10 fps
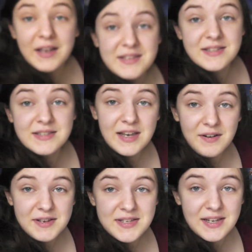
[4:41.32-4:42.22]
I
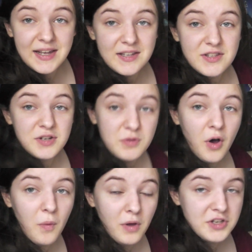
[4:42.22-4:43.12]
seriously do
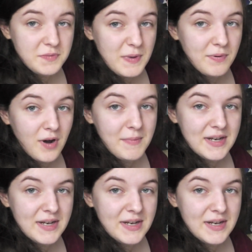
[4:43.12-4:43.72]
not want to be Prime